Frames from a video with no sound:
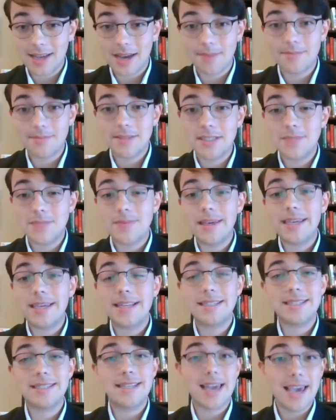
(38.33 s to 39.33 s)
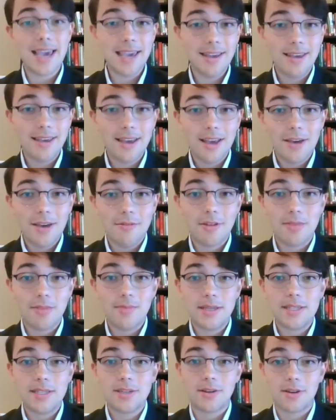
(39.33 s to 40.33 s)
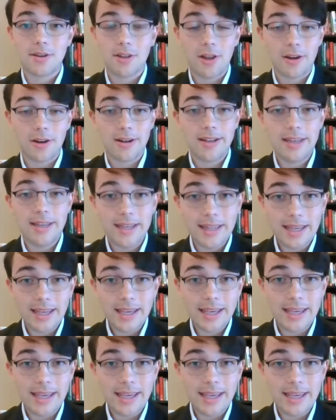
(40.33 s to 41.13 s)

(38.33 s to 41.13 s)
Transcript: I'm speaking today with Mr. Clark Neily.